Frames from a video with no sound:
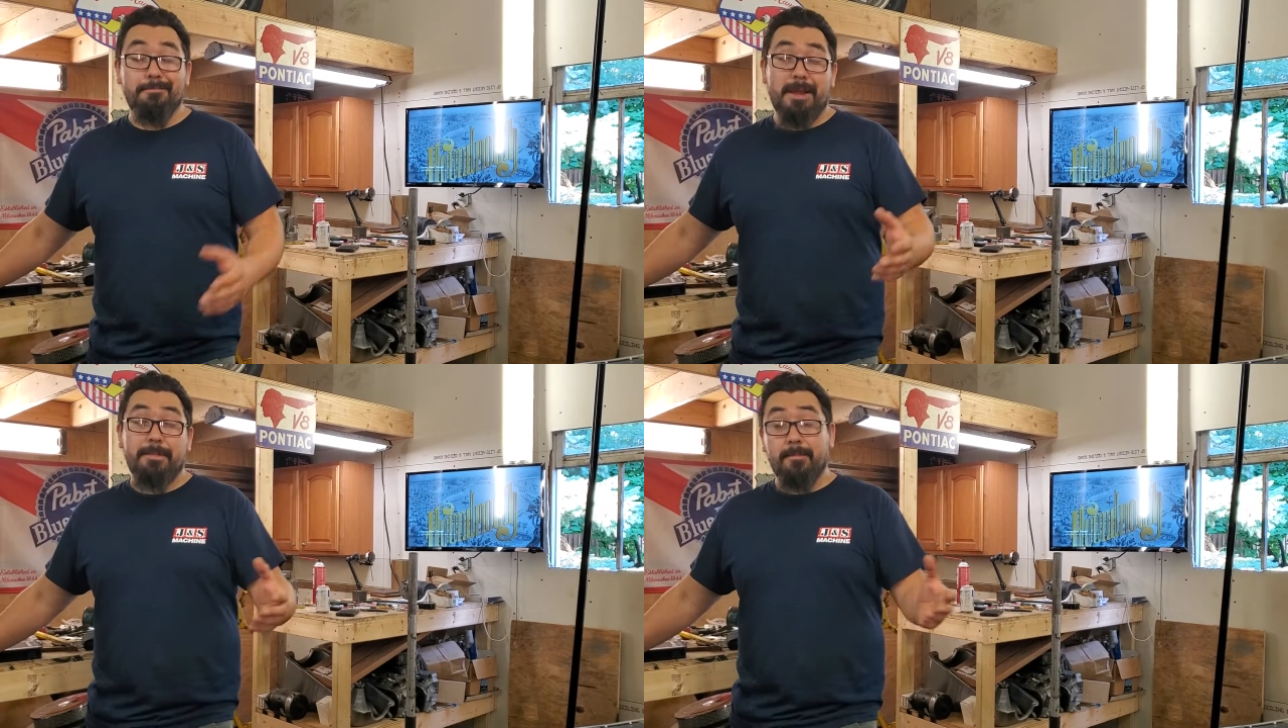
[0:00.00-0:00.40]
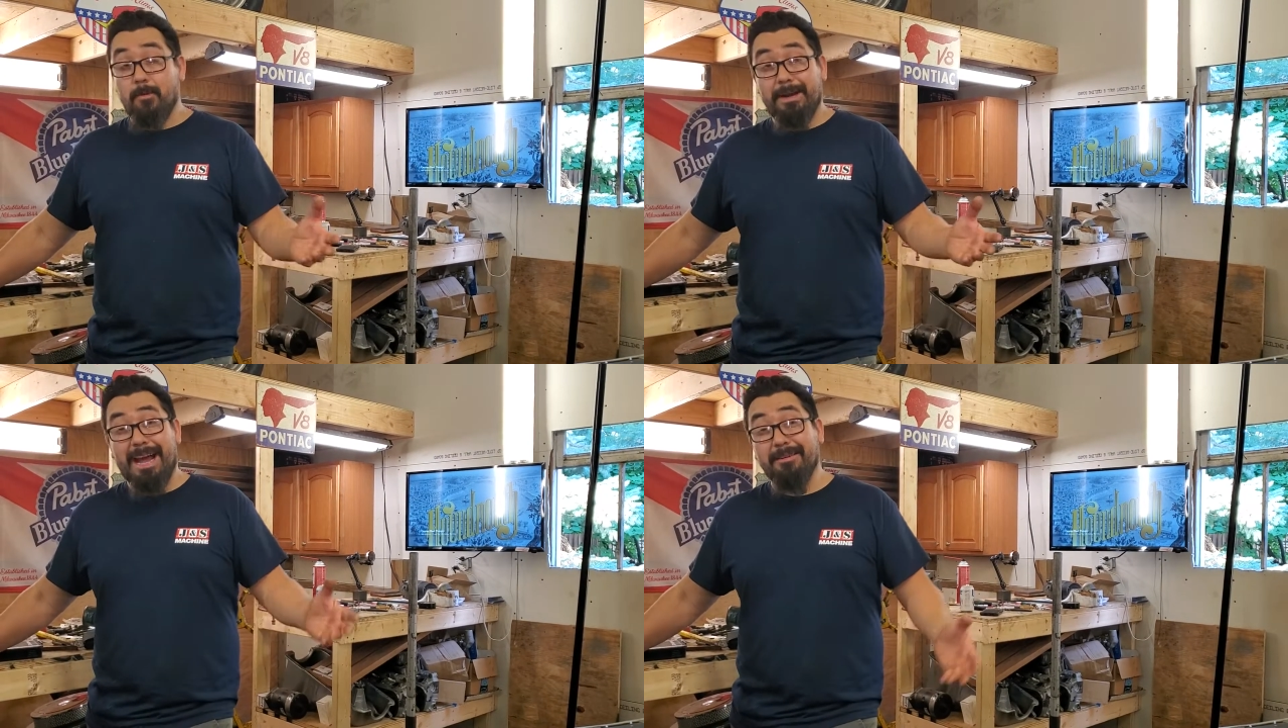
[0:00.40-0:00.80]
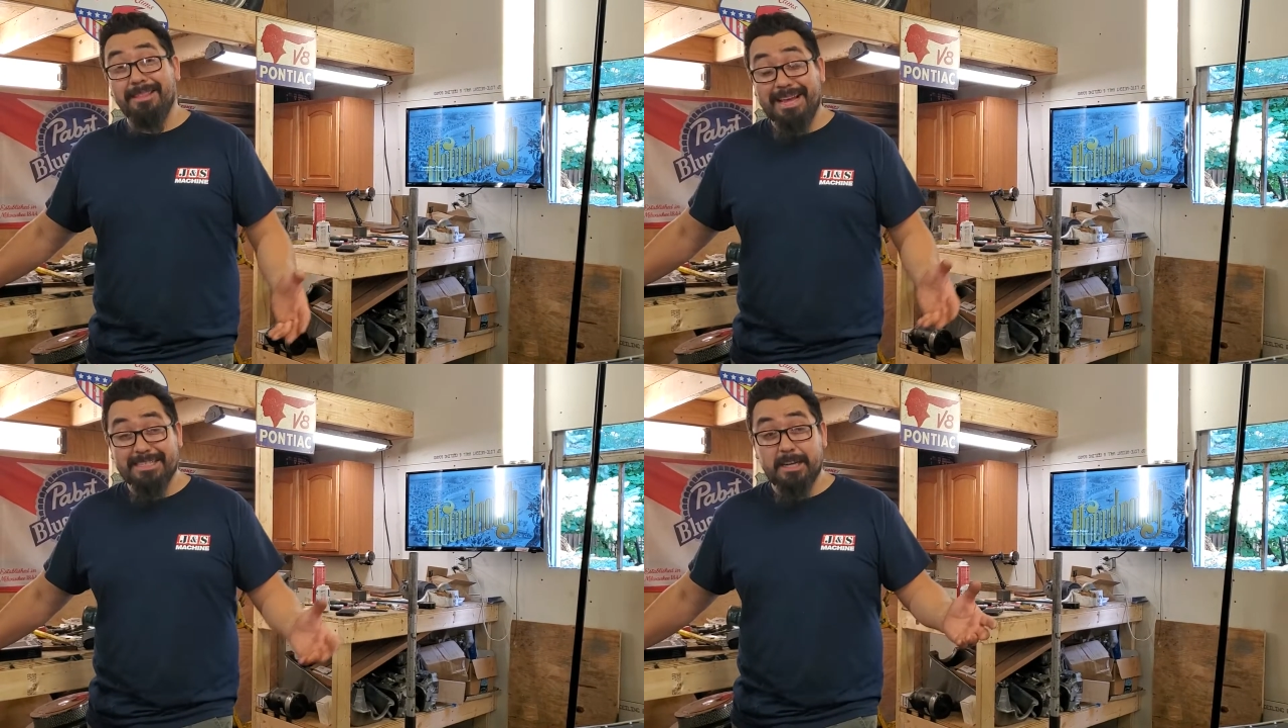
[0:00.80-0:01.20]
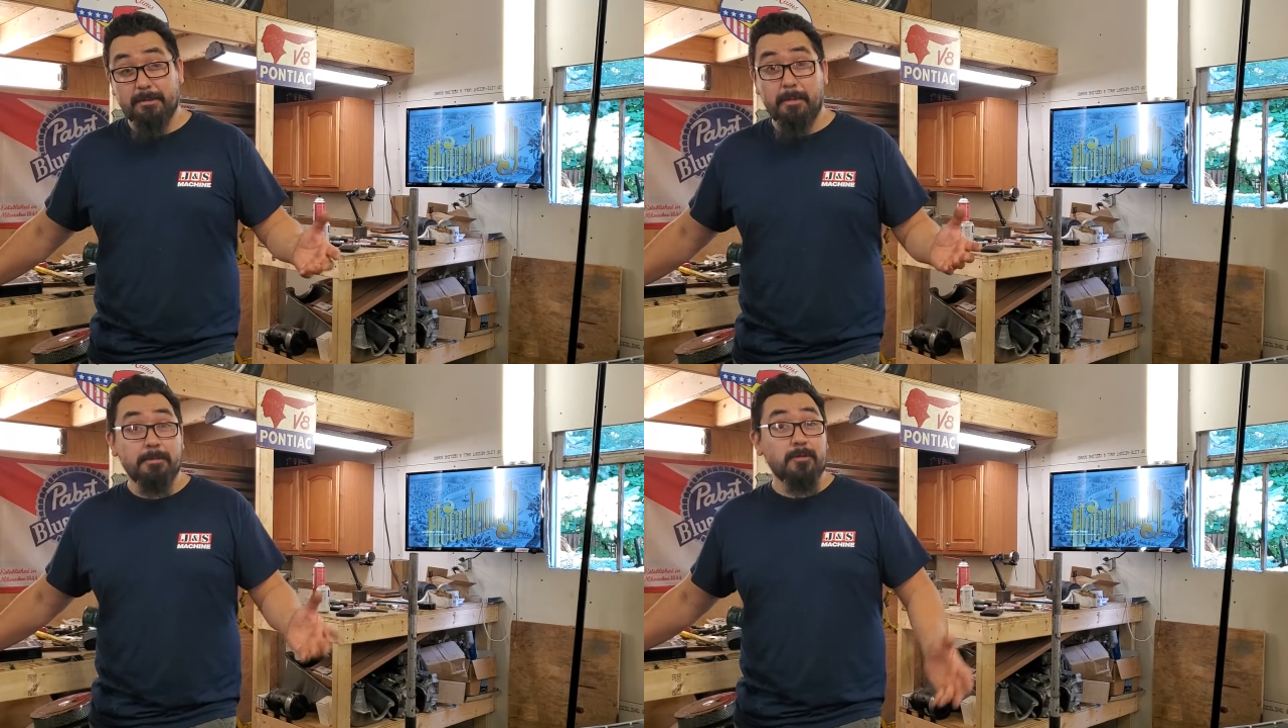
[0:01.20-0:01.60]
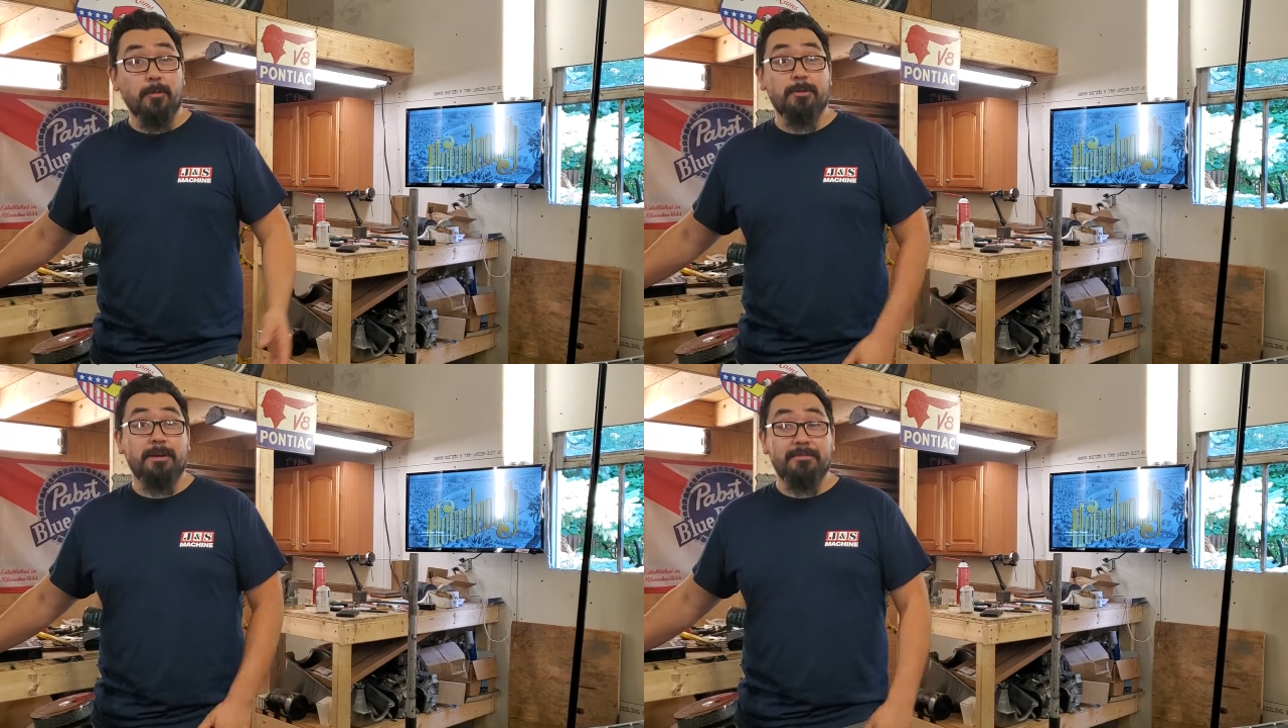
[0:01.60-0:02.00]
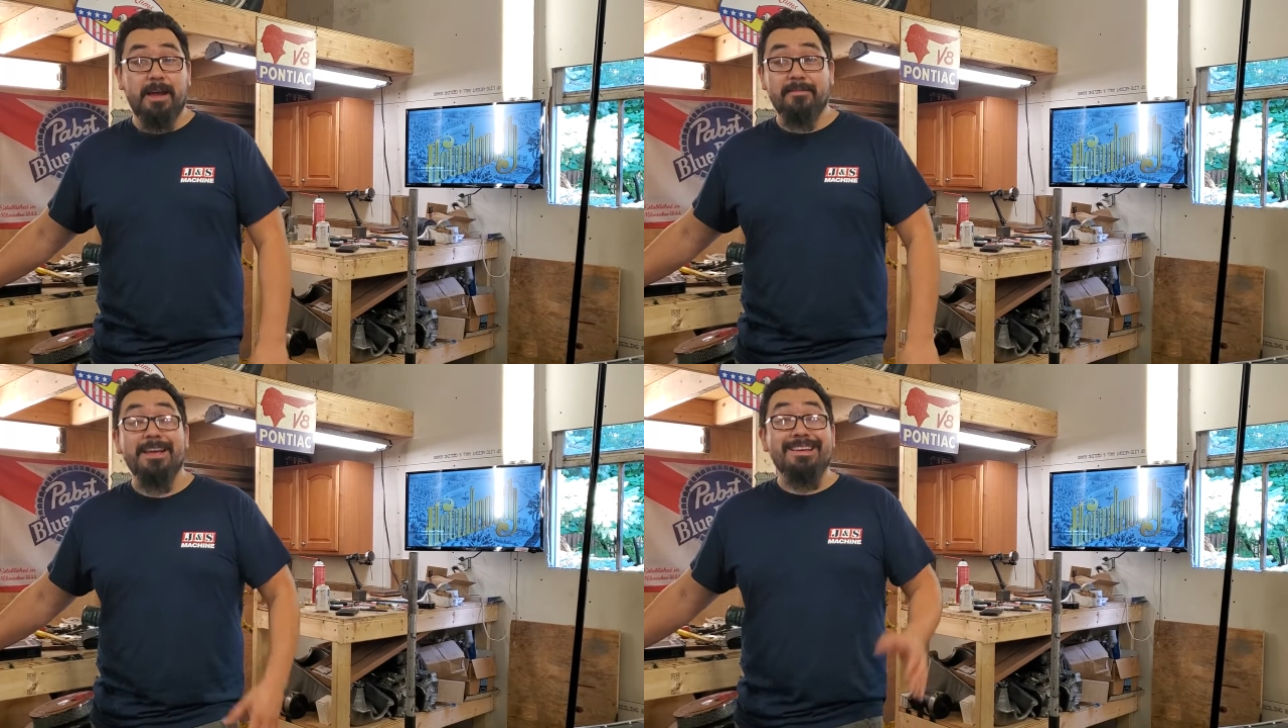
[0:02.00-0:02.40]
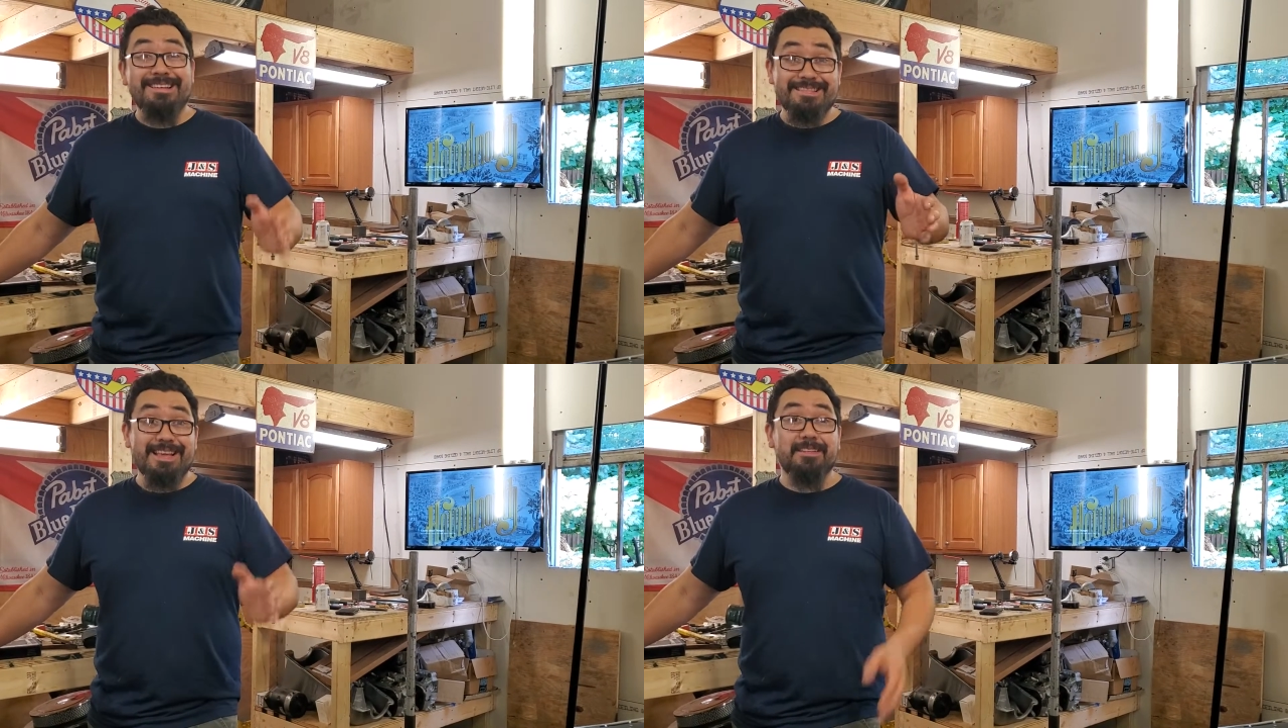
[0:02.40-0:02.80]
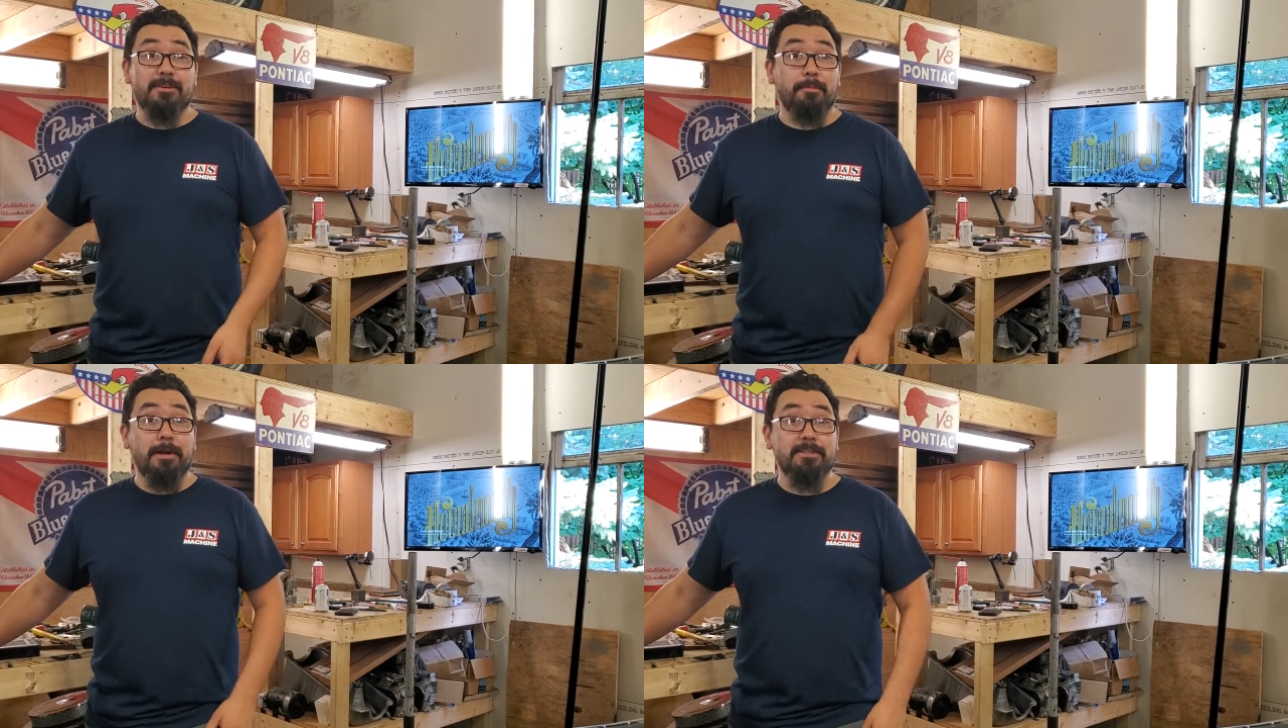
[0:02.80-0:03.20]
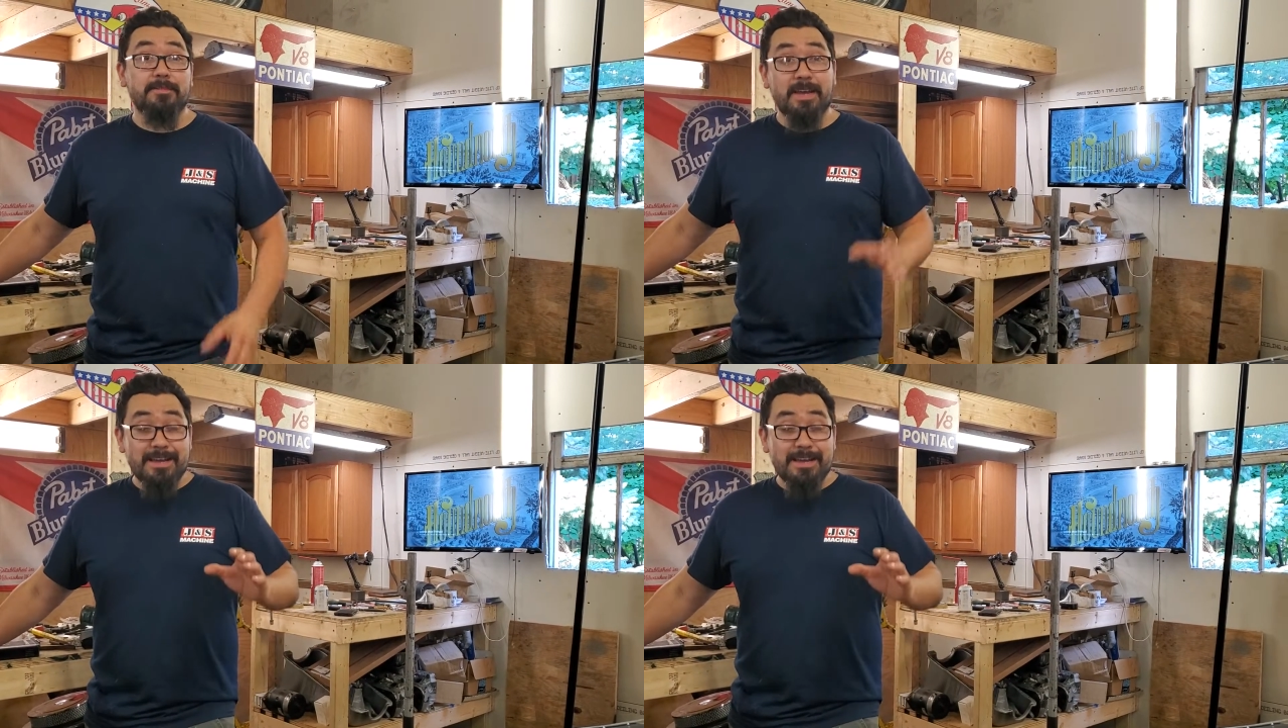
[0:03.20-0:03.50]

maybe more now, last I remember was 435, that's impressive.